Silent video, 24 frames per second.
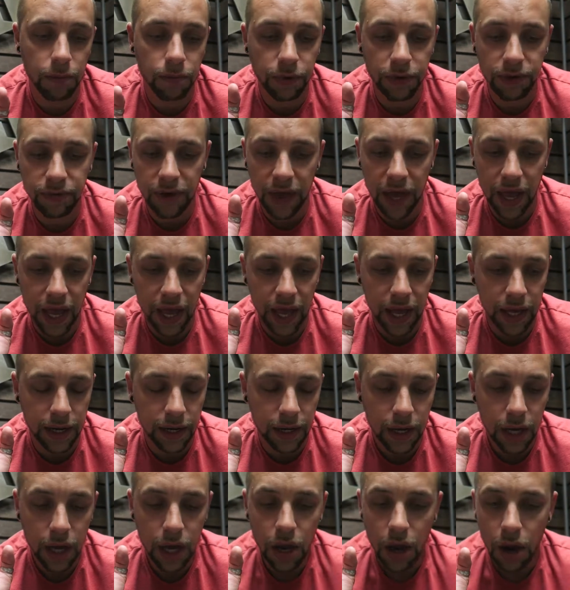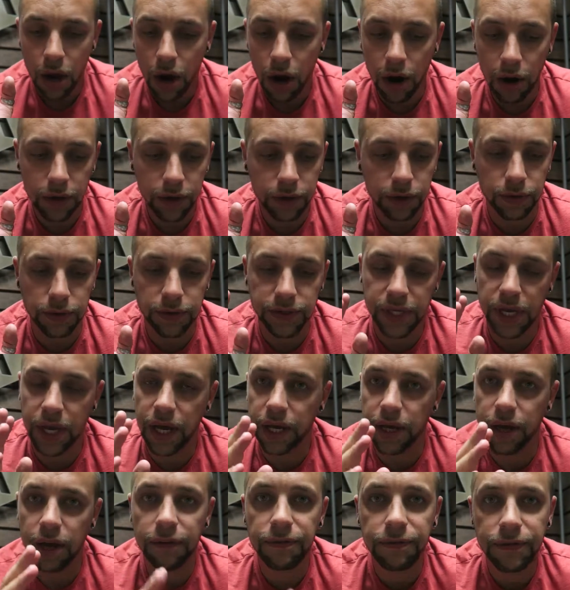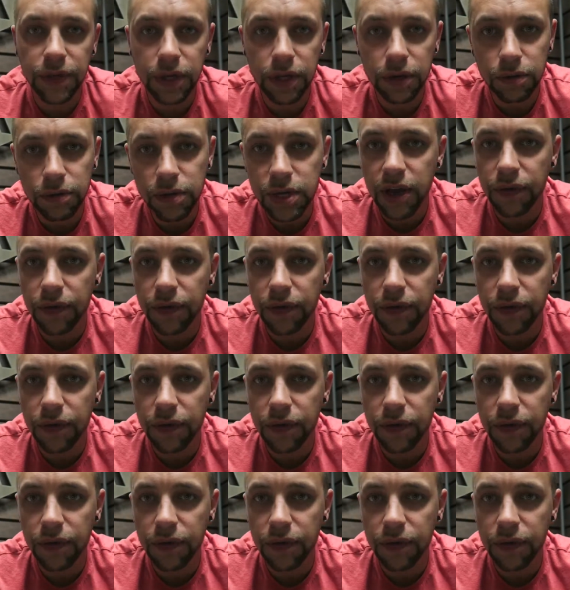We've had articles on a few